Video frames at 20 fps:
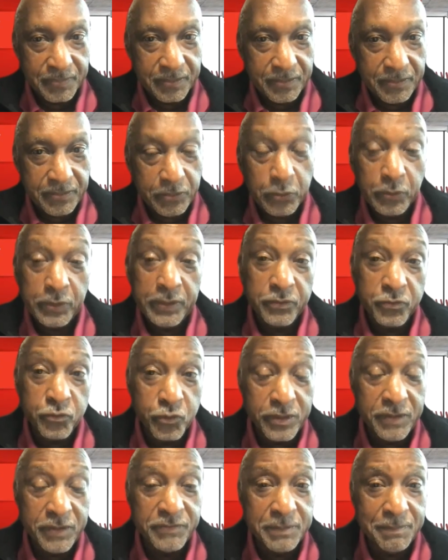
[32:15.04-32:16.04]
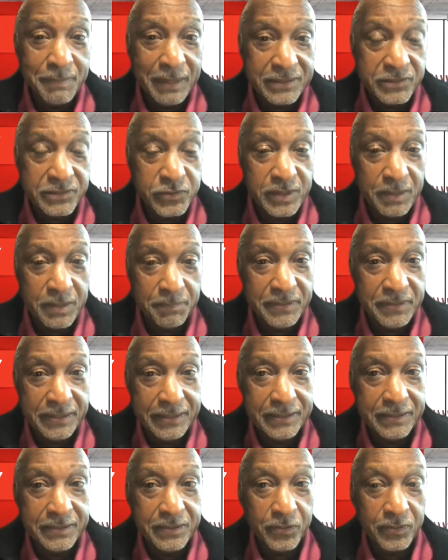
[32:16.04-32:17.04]
they're driven by
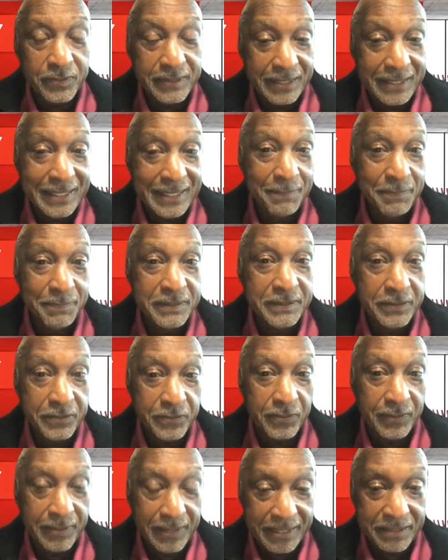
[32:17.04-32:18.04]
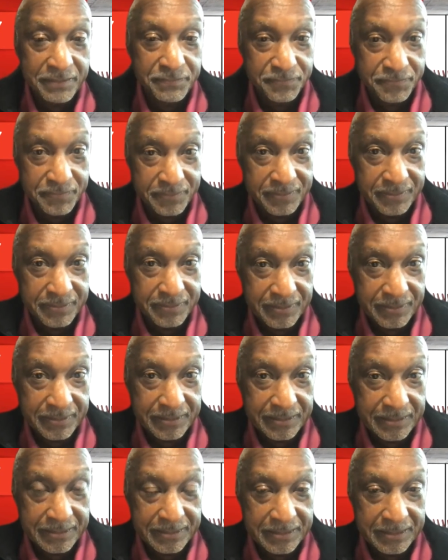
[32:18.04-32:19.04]
something that happened in their life.
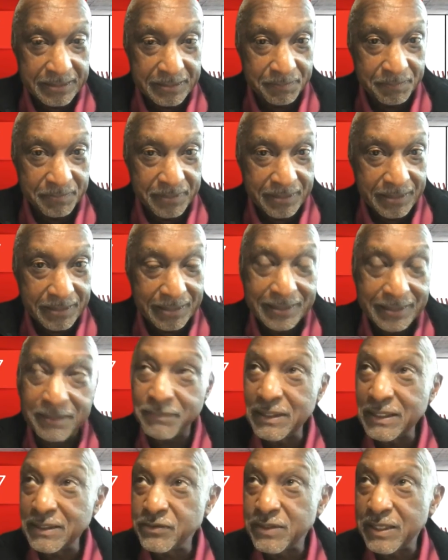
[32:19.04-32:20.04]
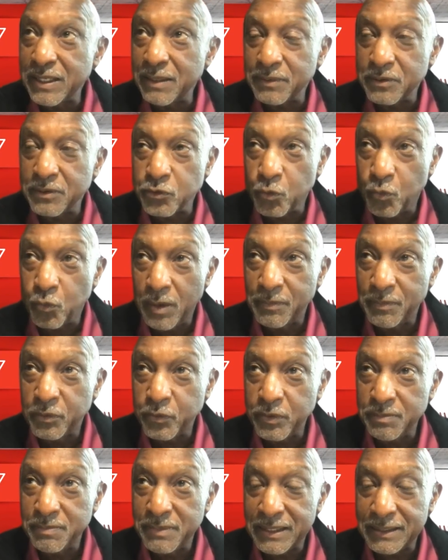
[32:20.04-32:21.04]
I give an example. There was a woman
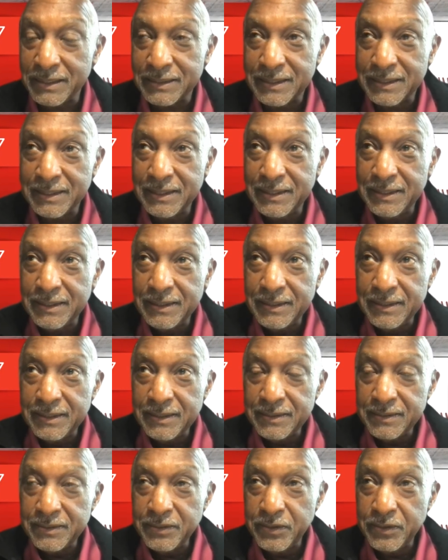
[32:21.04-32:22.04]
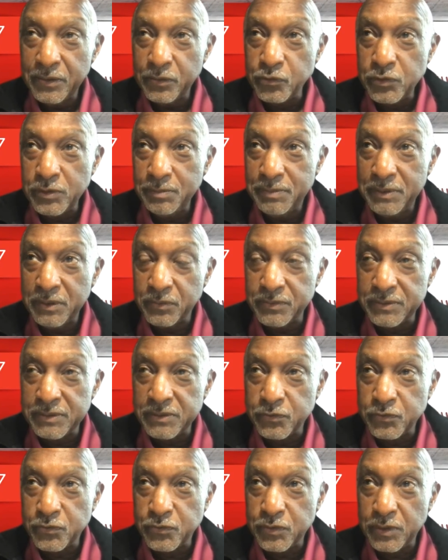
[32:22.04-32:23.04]
we met, she built
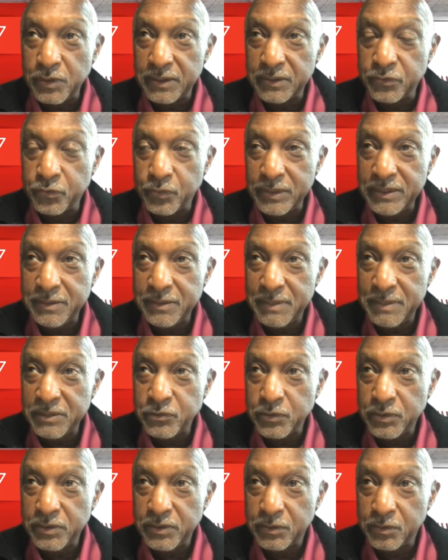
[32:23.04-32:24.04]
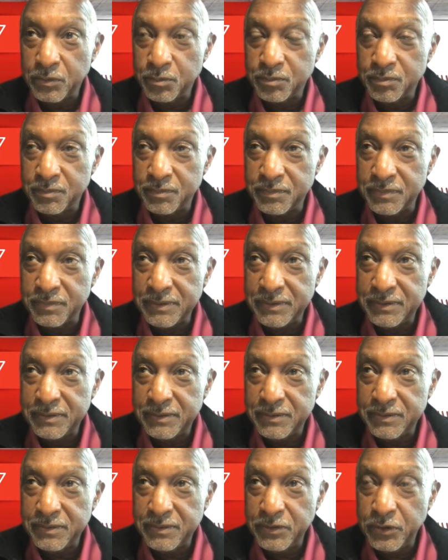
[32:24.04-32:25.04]
this 3-dimensional
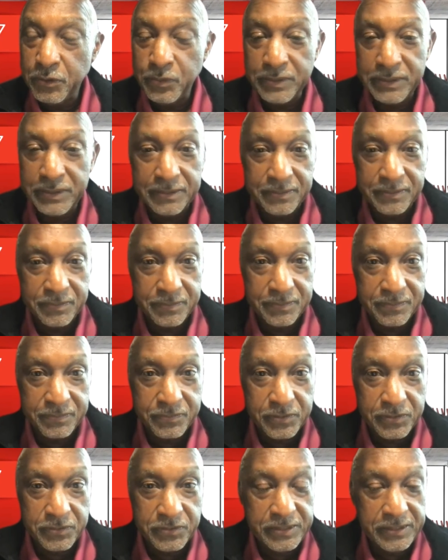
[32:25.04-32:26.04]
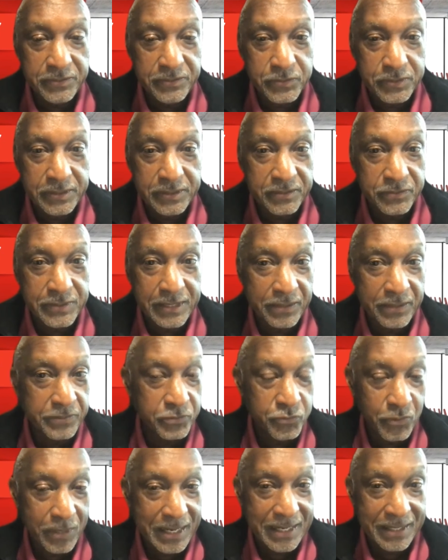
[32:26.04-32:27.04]
unit to teach kids how to
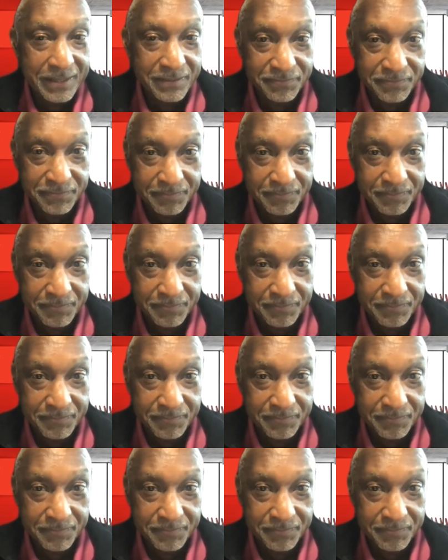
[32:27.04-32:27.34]
drive.